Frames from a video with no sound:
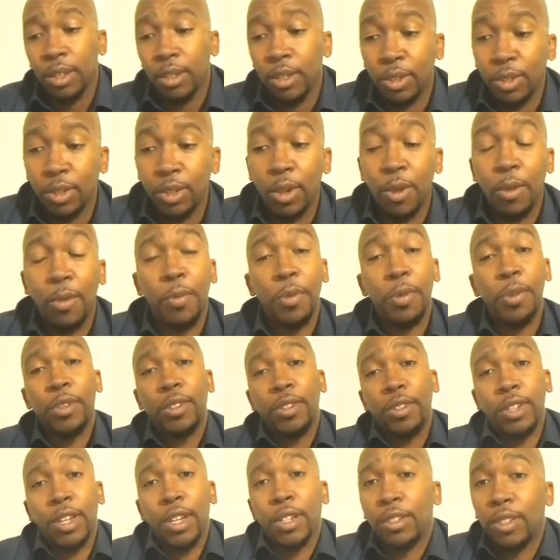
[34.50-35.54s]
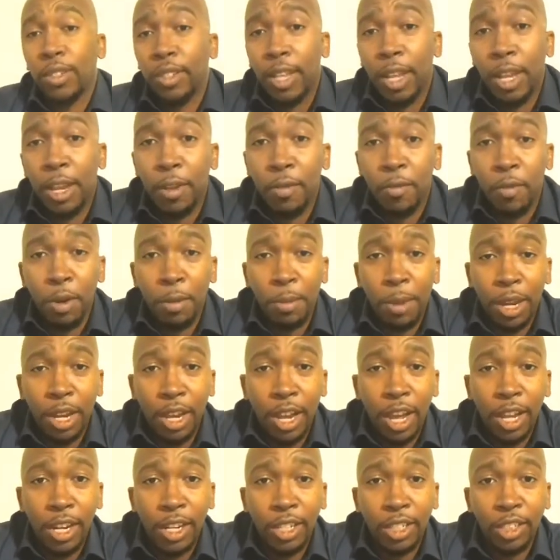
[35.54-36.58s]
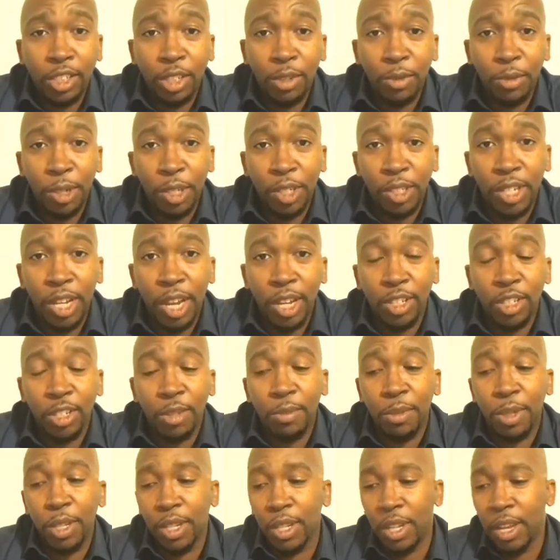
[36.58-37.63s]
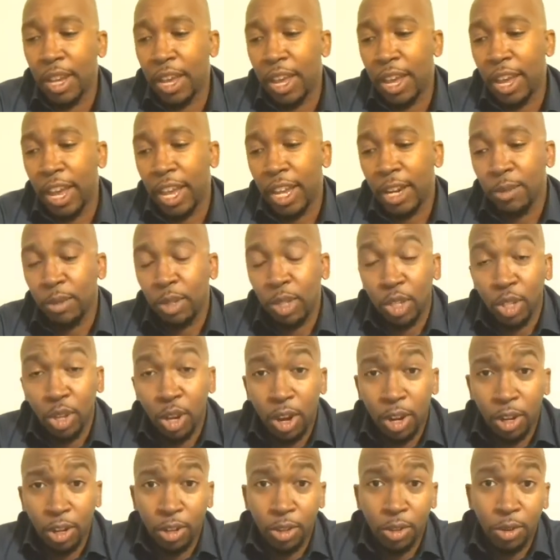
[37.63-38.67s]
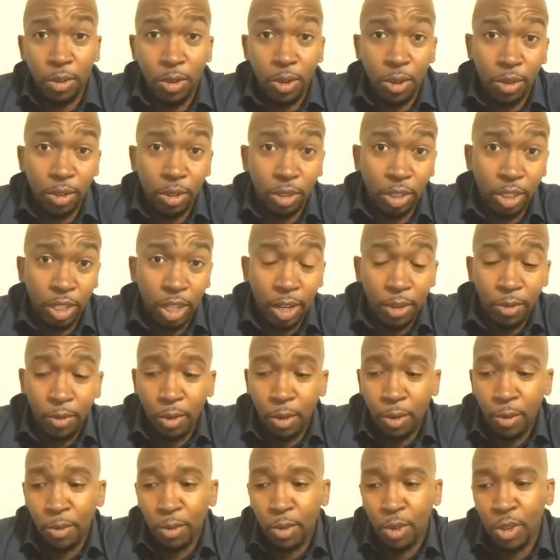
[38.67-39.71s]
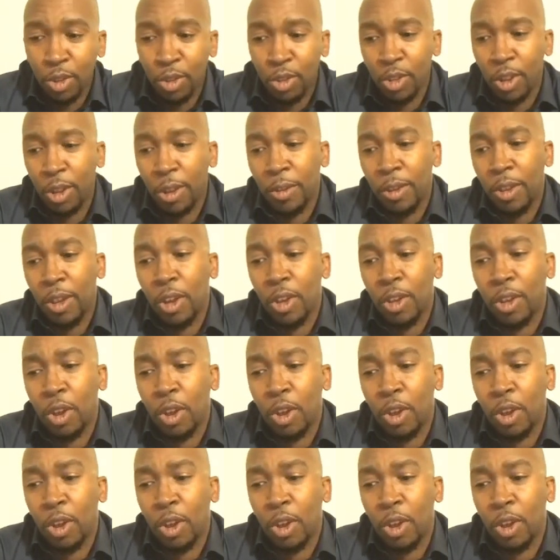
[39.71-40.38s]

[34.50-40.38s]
So, yesterday, one of my colleagues, she reached out to me, and there was this article on the Shade Room talking,